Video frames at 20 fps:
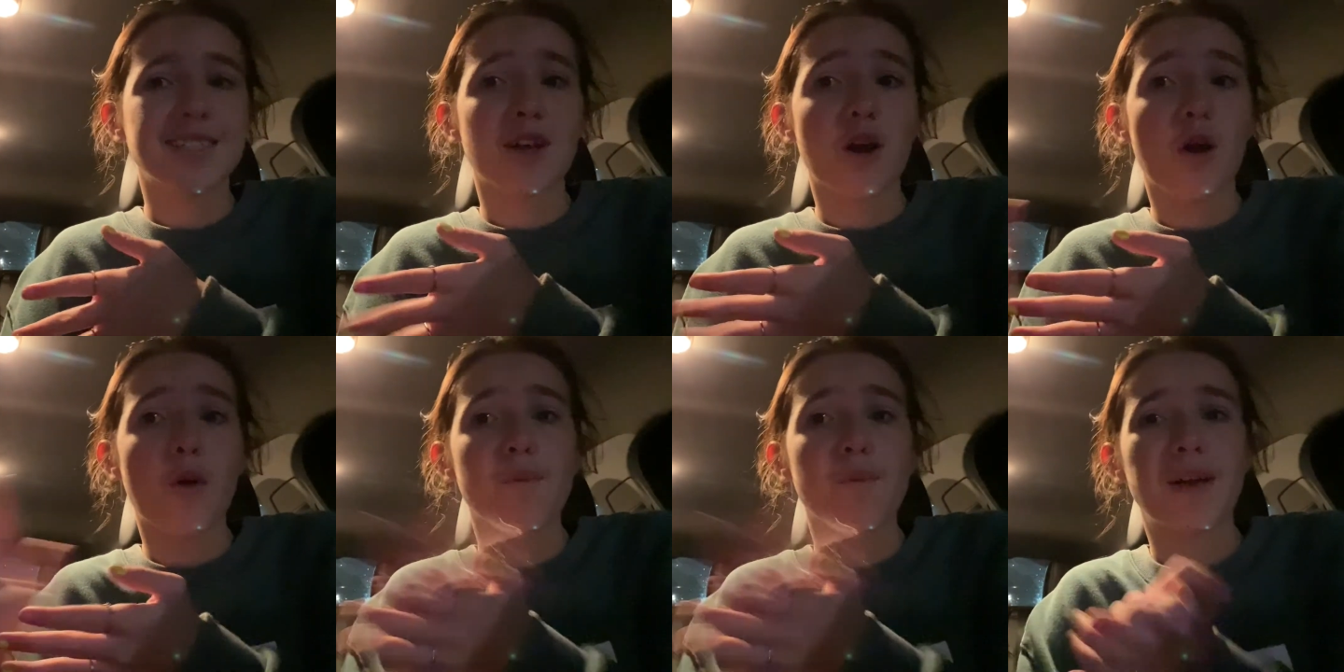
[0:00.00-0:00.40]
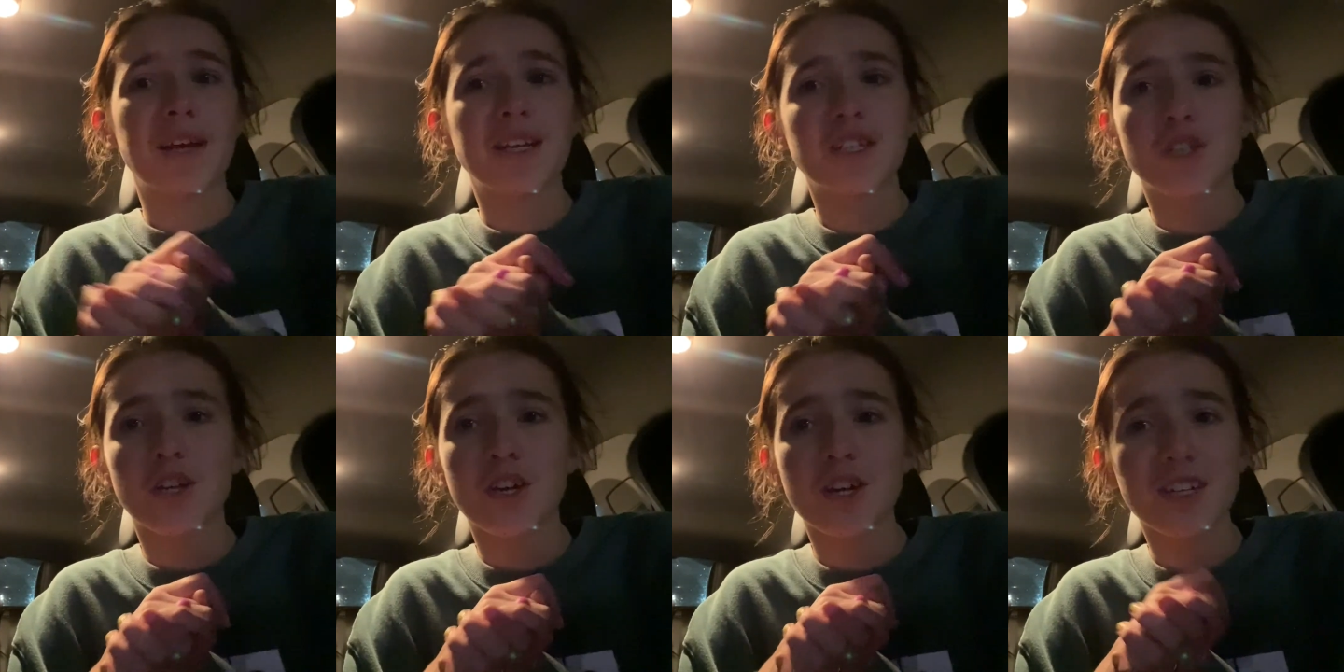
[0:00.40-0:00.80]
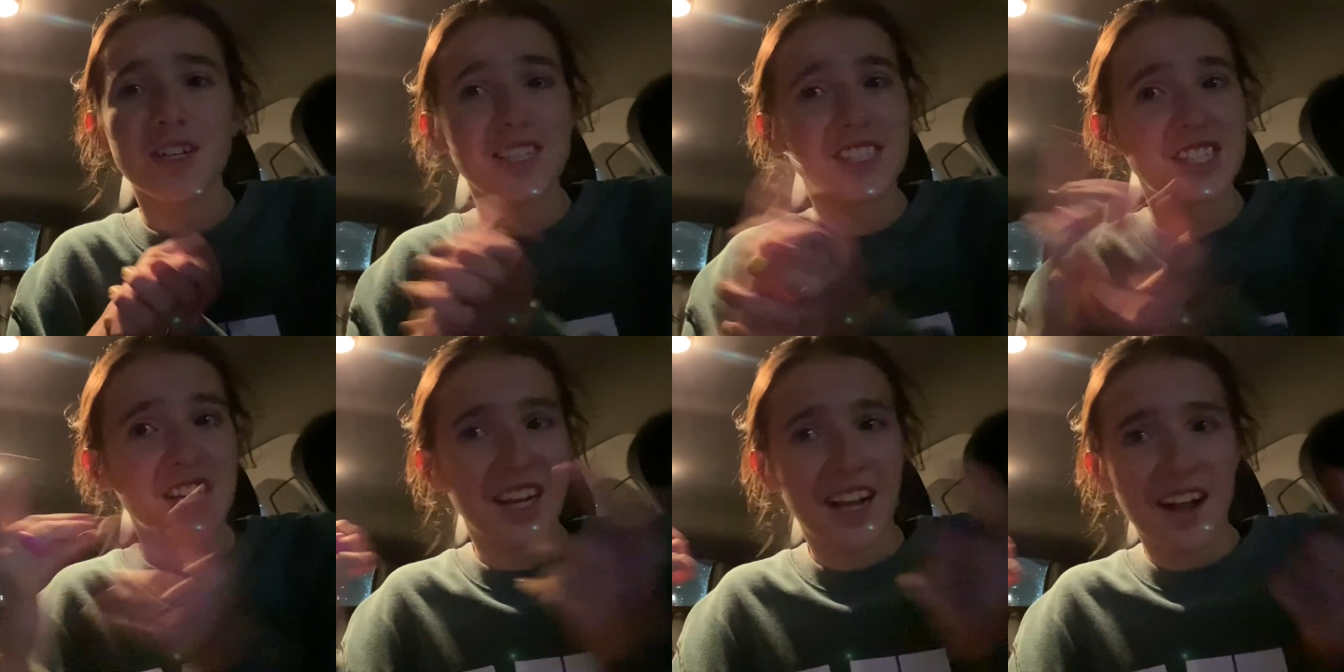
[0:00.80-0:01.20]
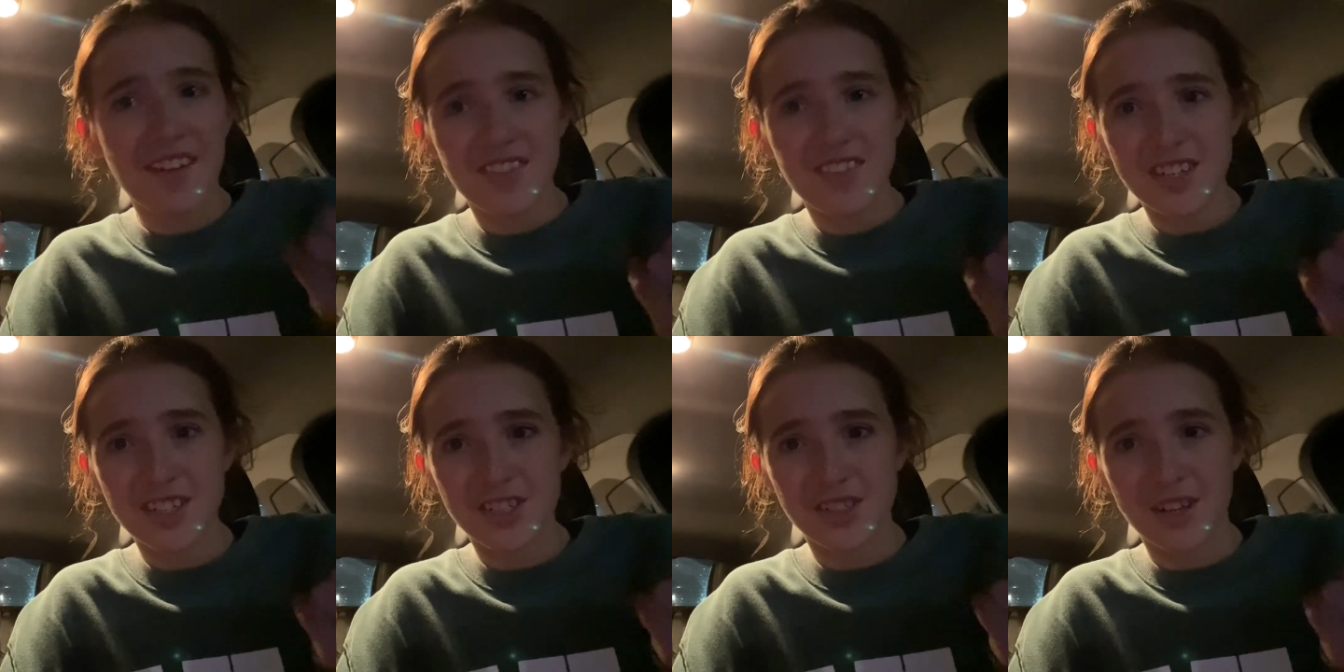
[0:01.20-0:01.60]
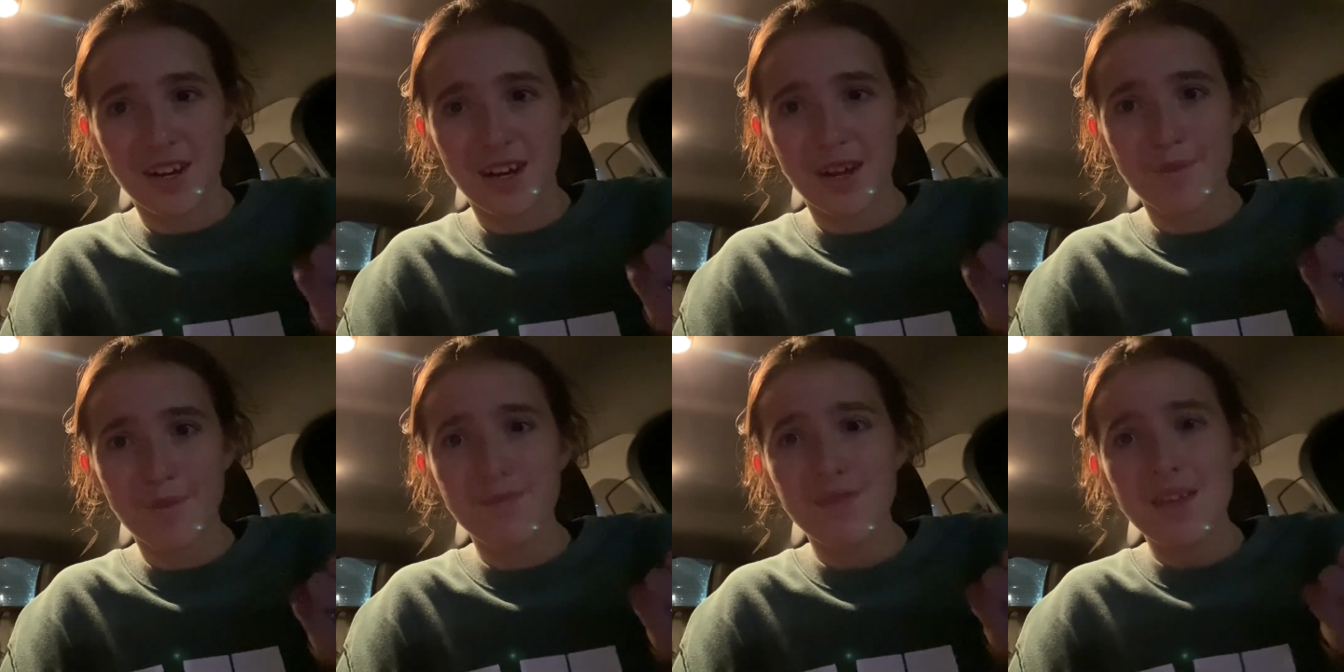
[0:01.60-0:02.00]
So make sure to check out the
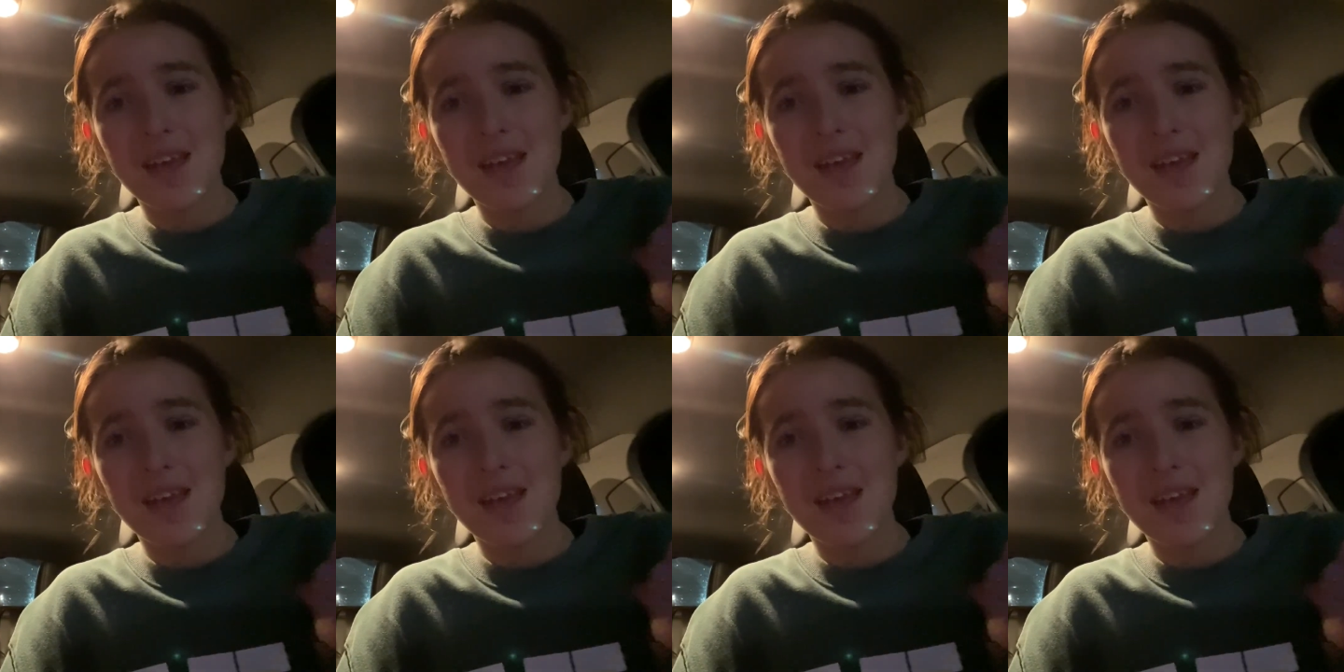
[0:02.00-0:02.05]
stream.